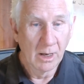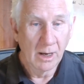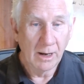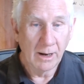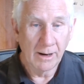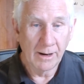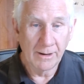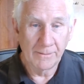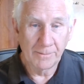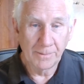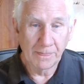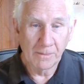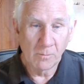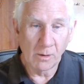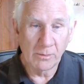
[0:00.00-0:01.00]

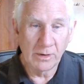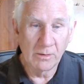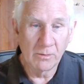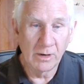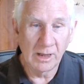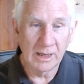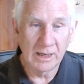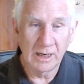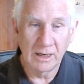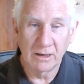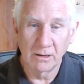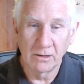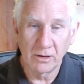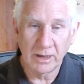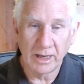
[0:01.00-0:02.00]
What we really need to
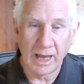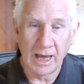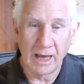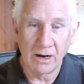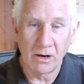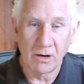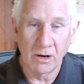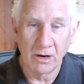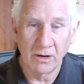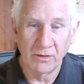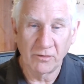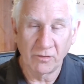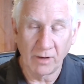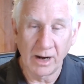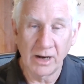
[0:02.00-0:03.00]
look at are
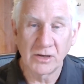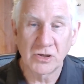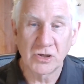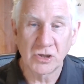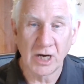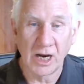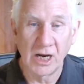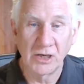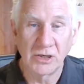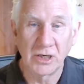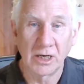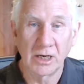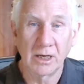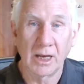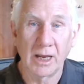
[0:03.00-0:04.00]
trends
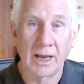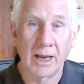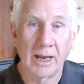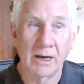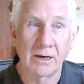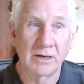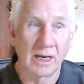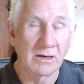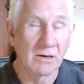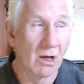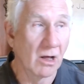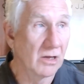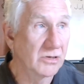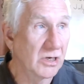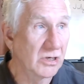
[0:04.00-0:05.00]
changing and
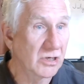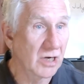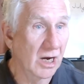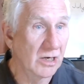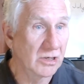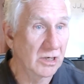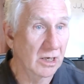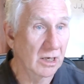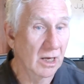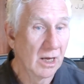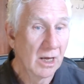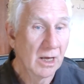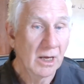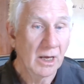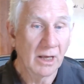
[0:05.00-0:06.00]
technology changing,
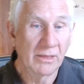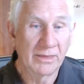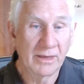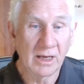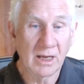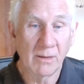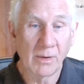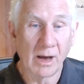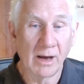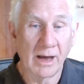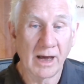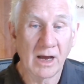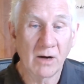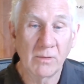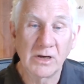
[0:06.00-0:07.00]
and think about
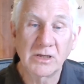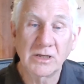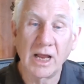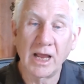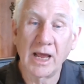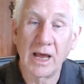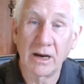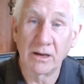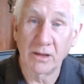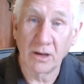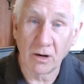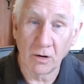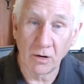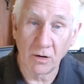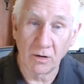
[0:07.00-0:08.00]
how do we stay ahead of the
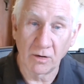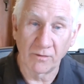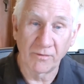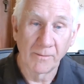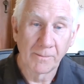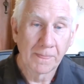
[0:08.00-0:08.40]
curve.